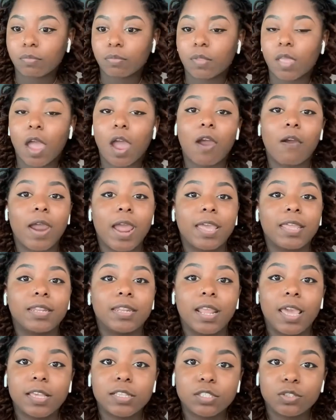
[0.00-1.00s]
All right,
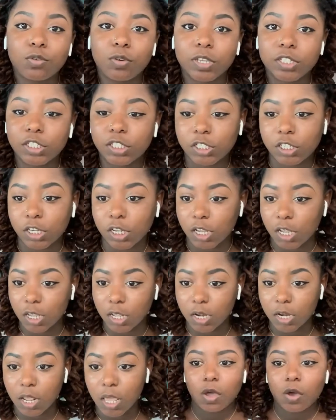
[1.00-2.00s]
next
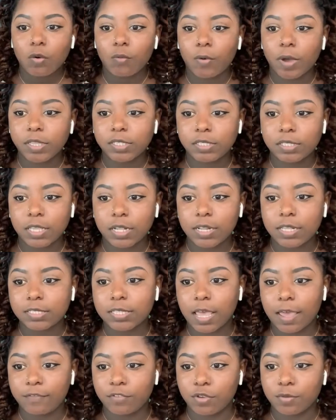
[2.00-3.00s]
question. What cities
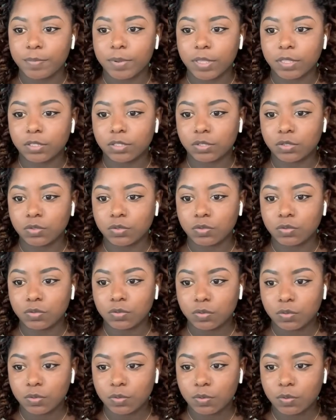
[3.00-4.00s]
have you been
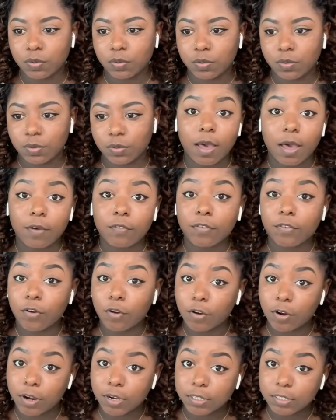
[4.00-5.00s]
to? Of
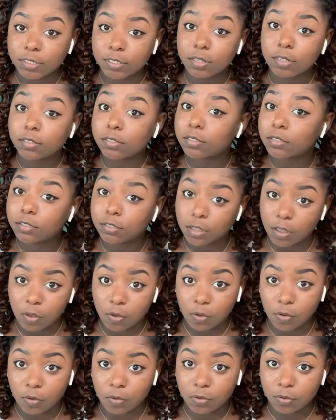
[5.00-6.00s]
course,
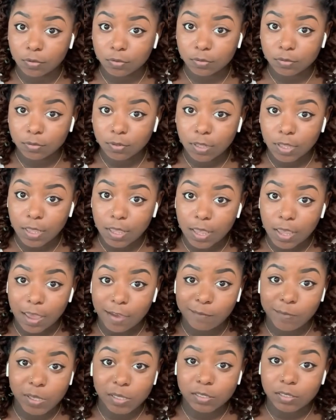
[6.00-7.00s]
Seoul. I've been to